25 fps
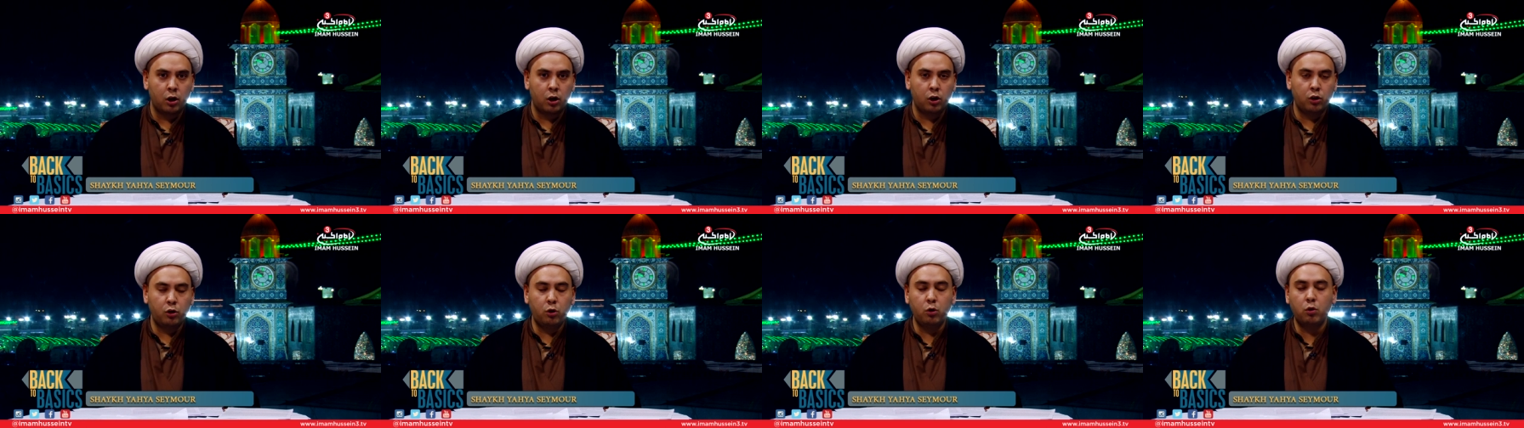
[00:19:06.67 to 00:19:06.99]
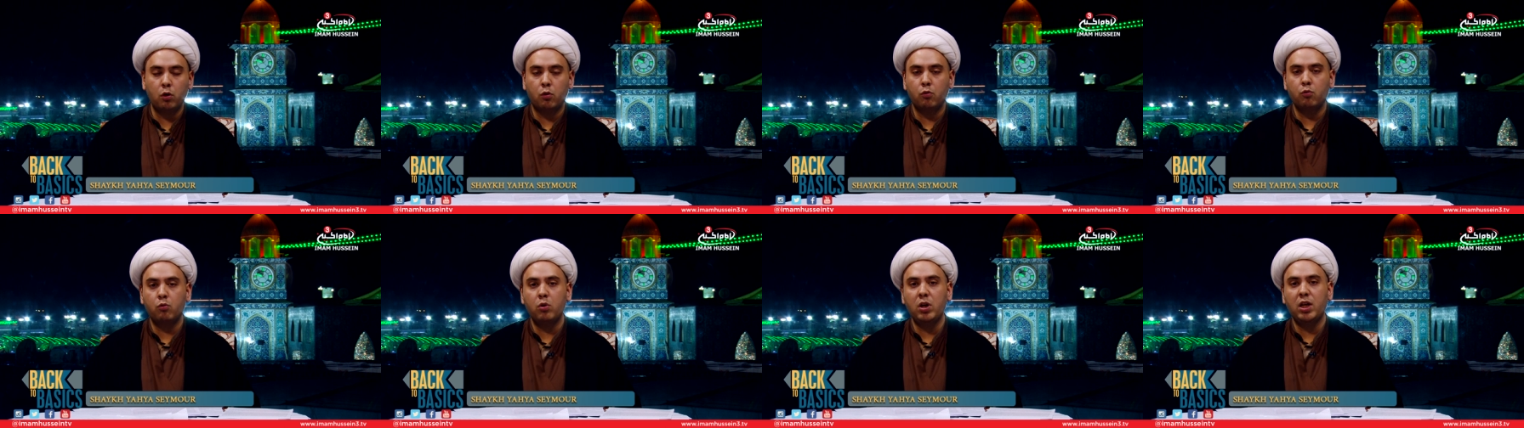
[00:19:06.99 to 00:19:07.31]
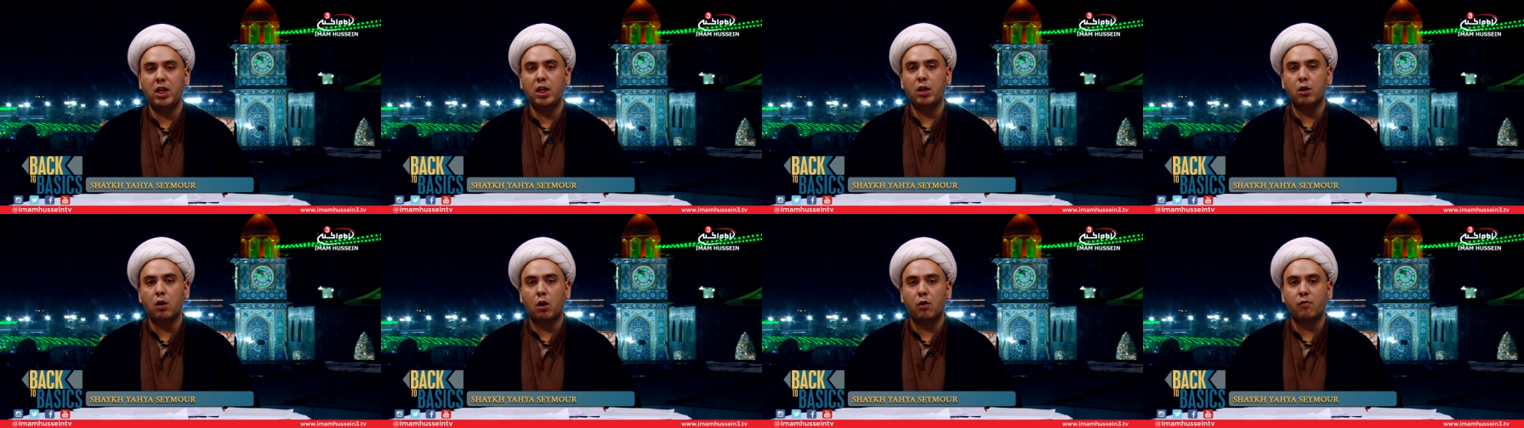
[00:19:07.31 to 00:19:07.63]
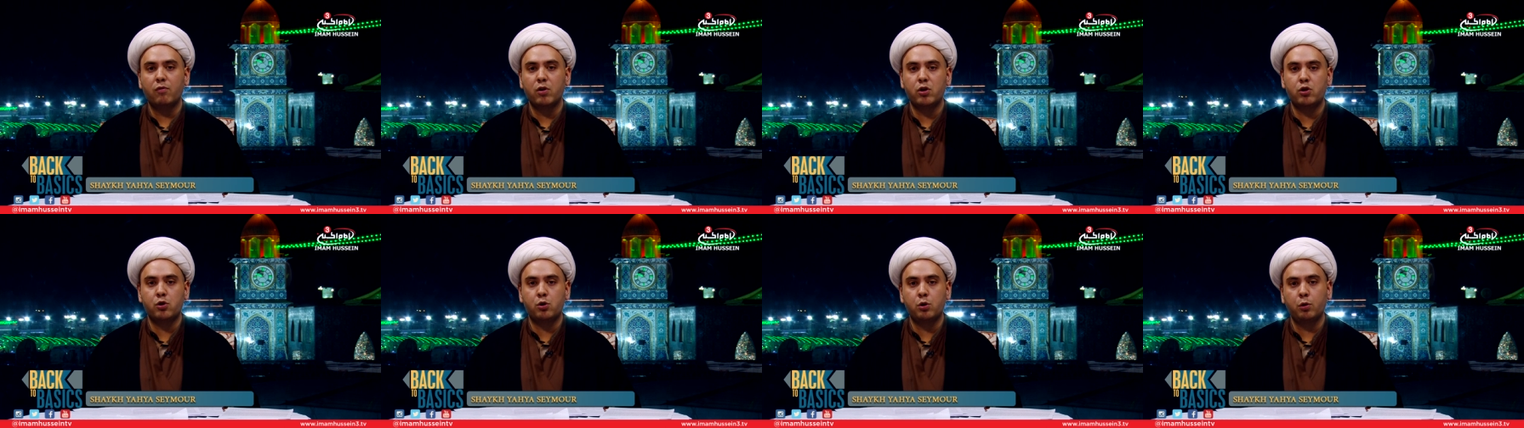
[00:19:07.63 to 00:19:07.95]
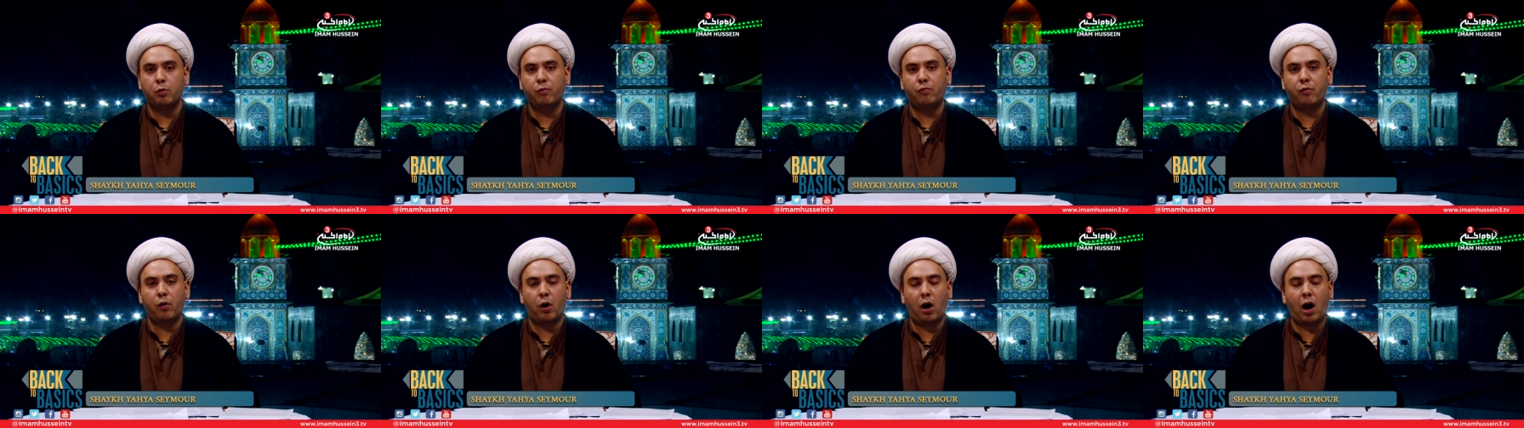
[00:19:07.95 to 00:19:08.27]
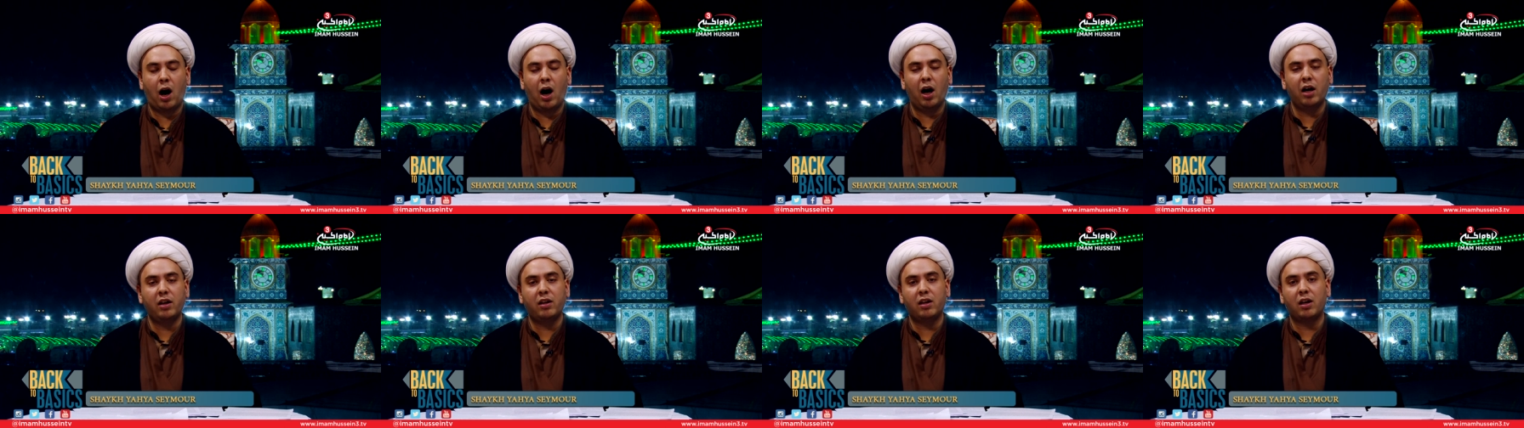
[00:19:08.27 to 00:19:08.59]
you don't really know the truth, they're
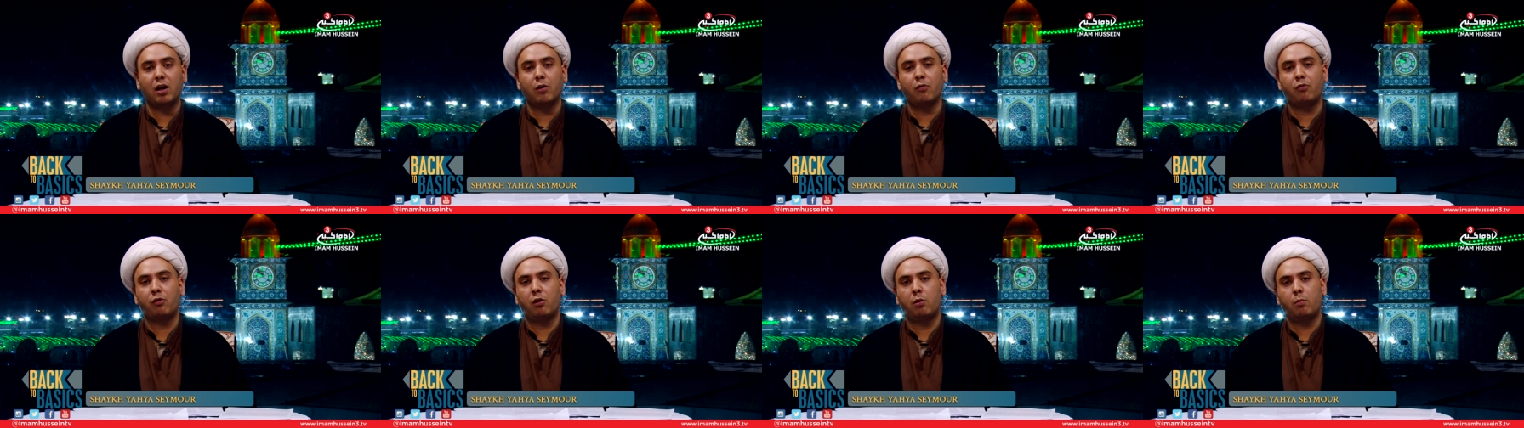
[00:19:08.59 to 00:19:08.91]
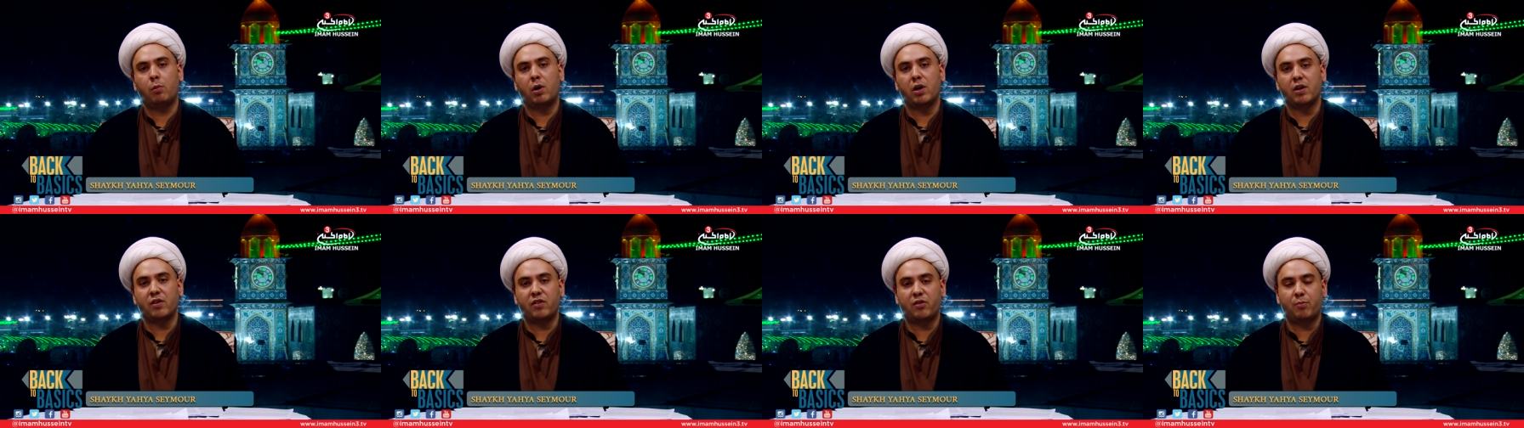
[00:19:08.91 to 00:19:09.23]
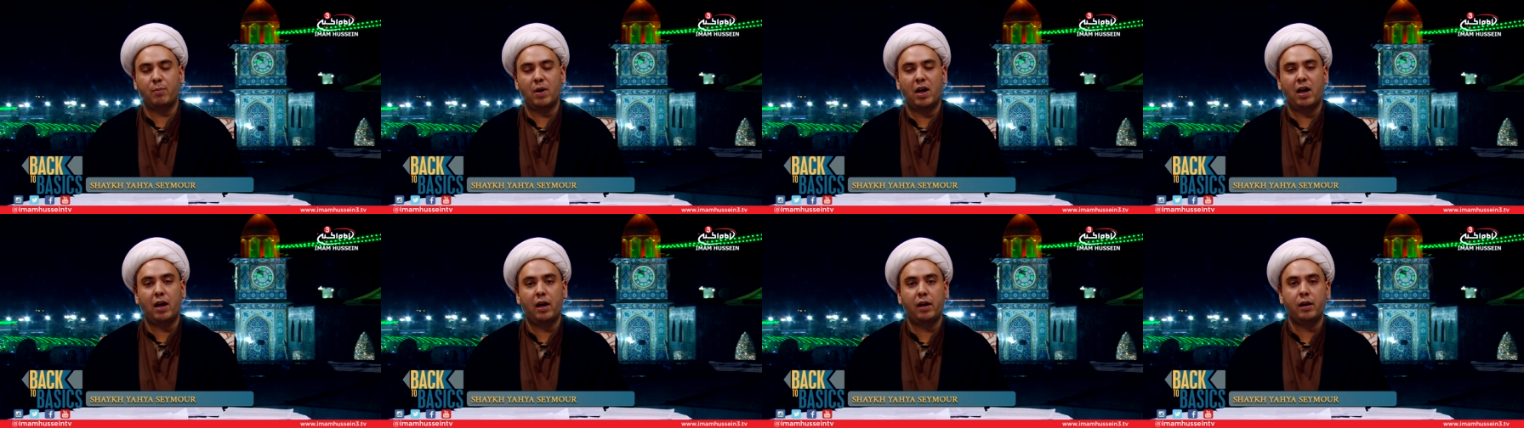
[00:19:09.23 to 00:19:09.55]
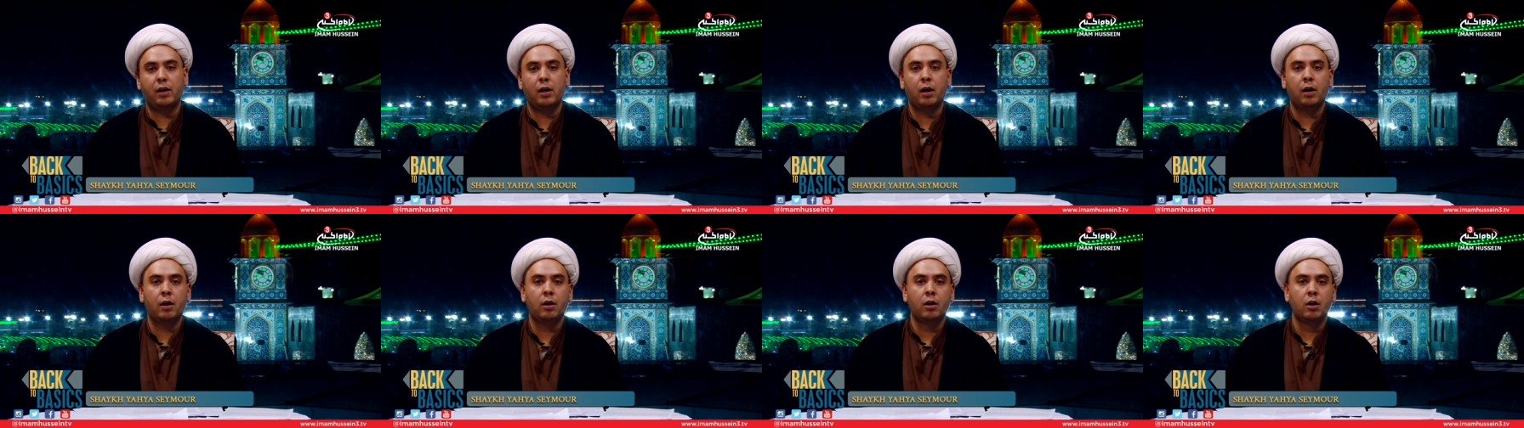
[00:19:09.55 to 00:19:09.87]
hiding it from us, man.